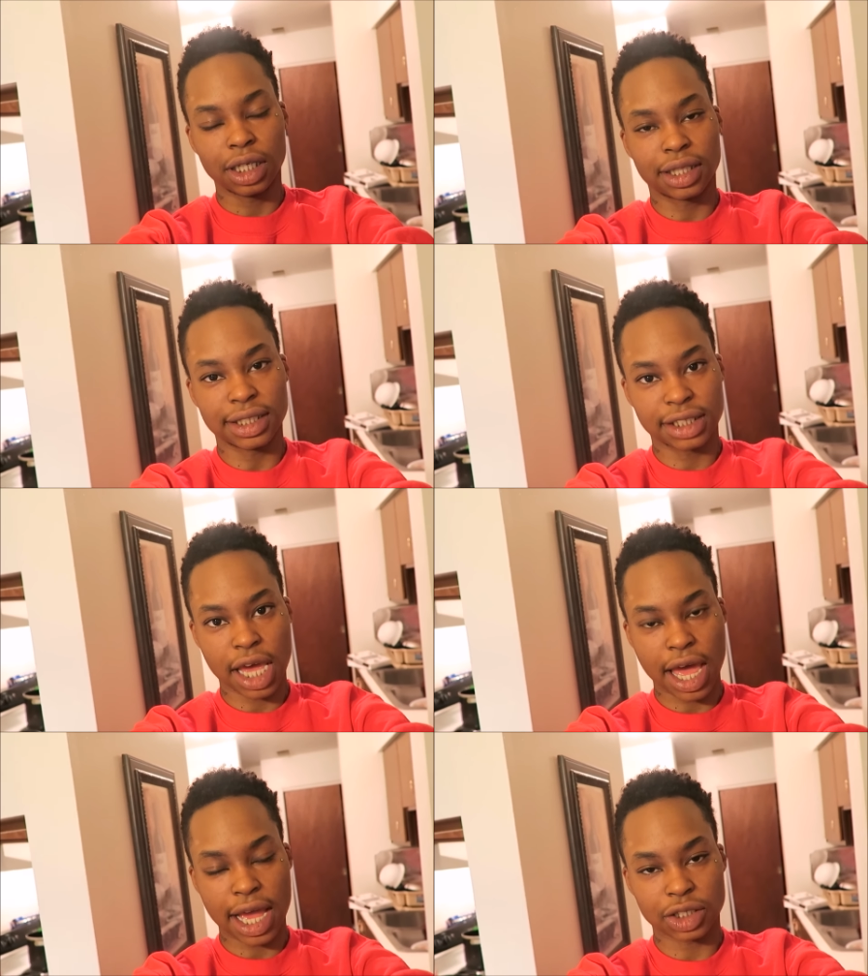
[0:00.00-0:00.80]
get this
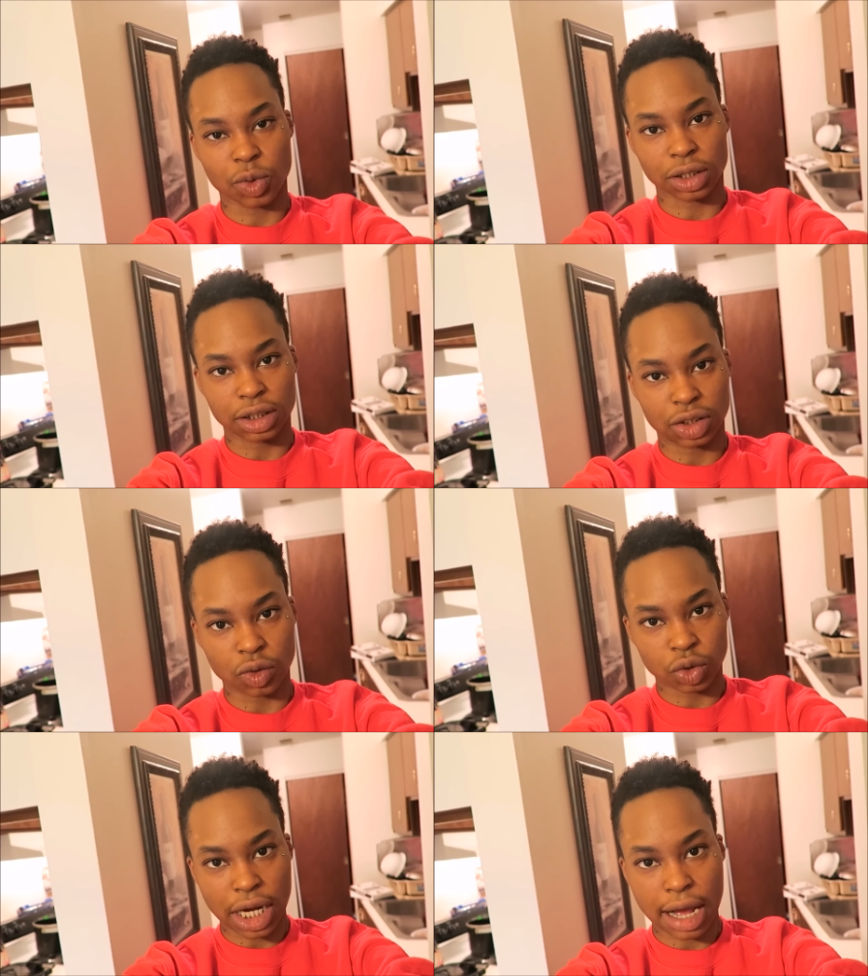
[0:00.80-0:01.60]
cash, work these
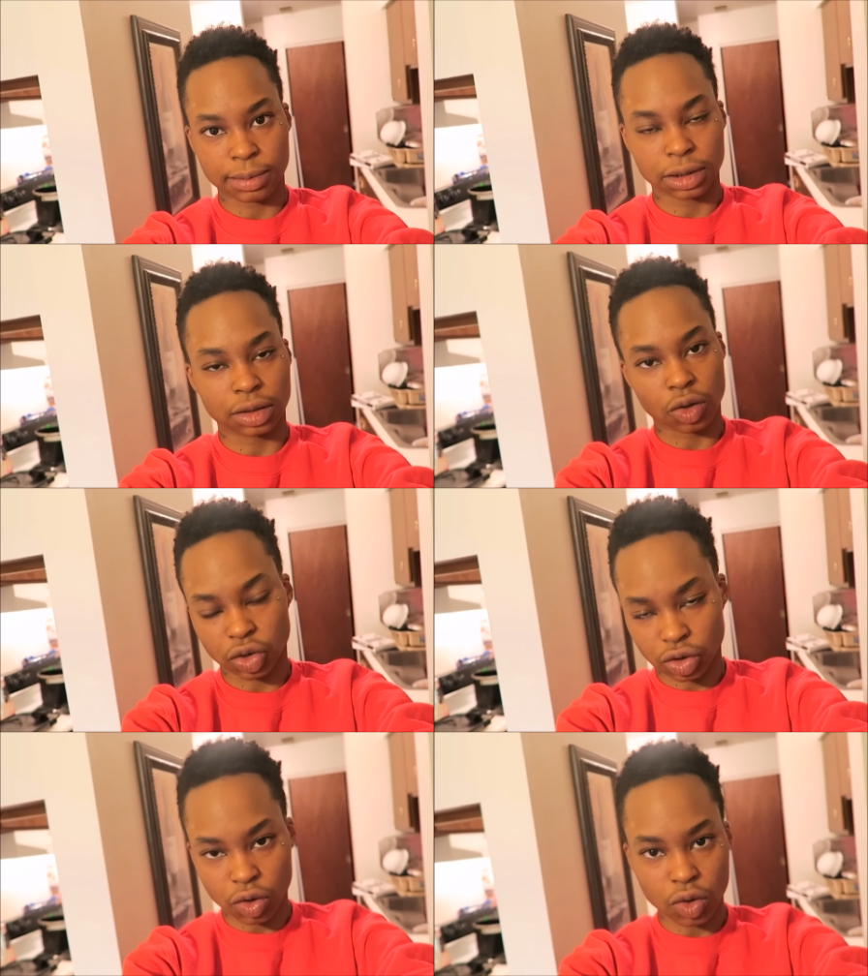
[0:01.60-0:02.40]
two jobs, go
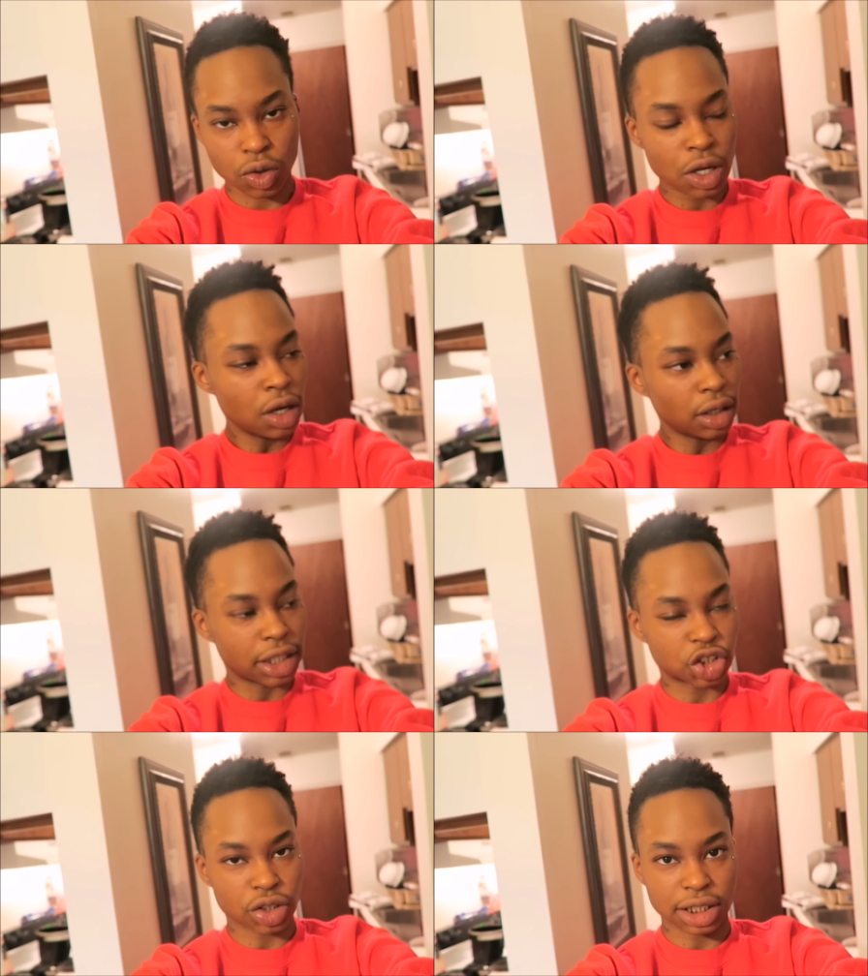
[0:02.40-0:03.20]
to school,
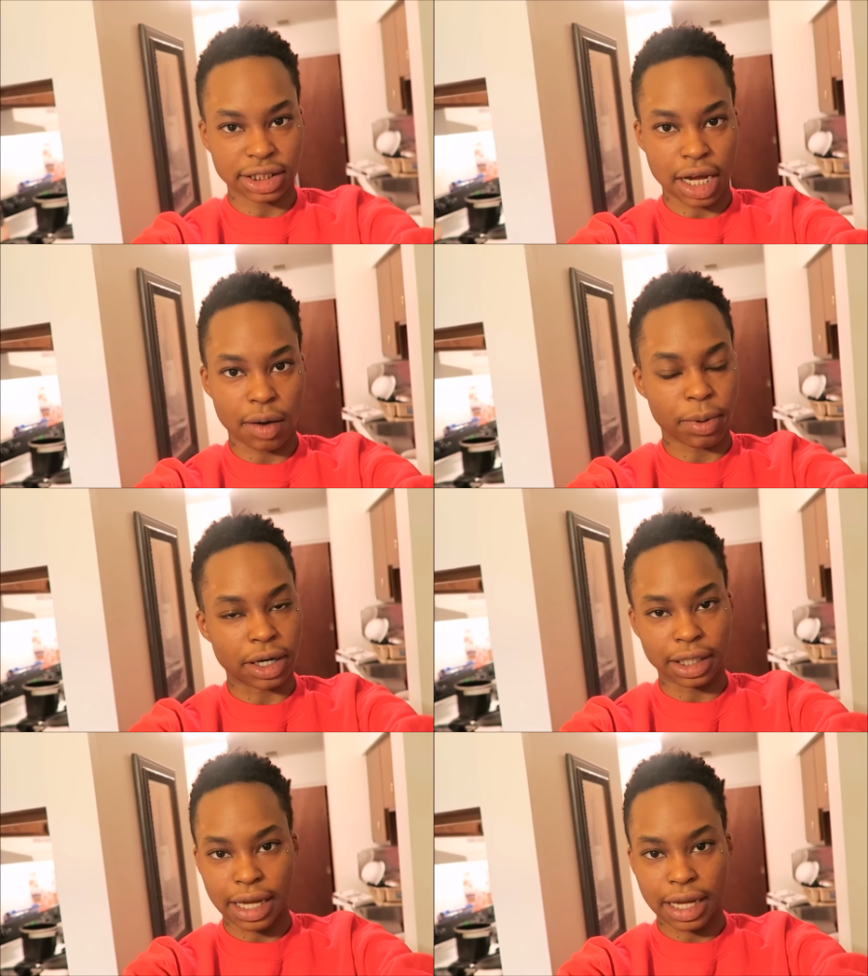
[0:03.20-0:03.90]
get stressed out, pray